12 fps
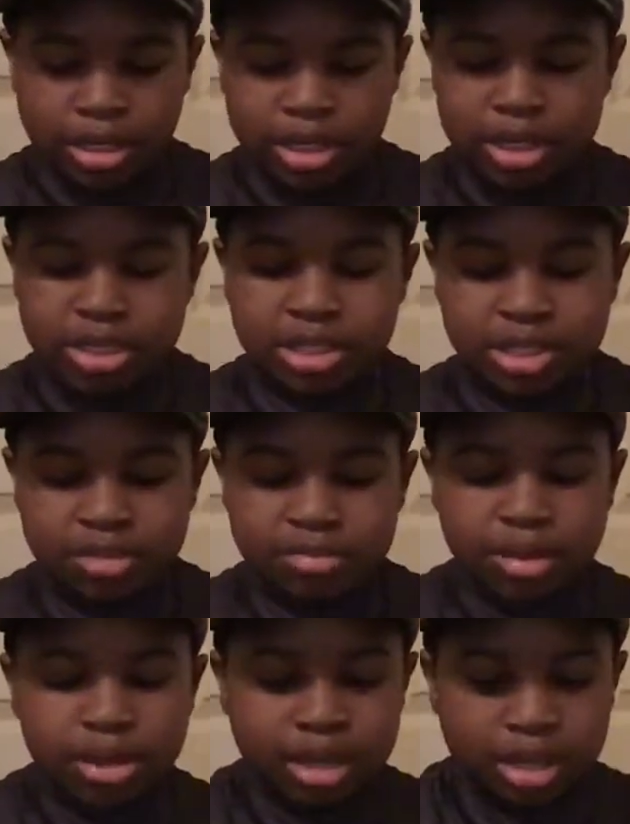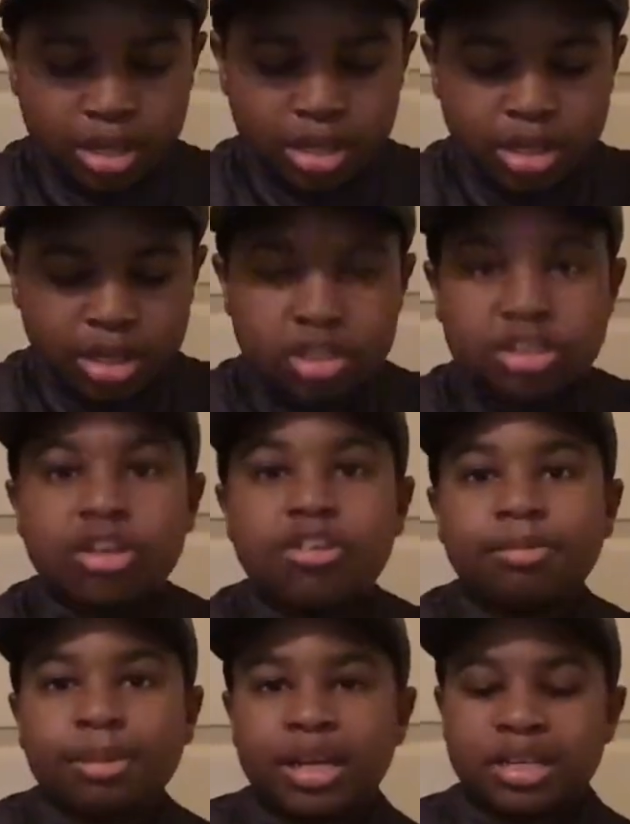This is my
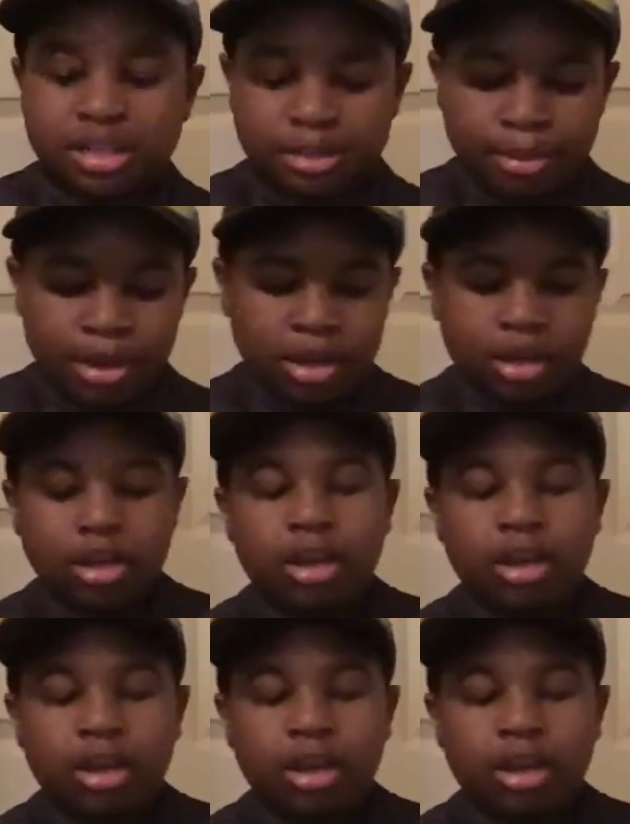soft plastic bag.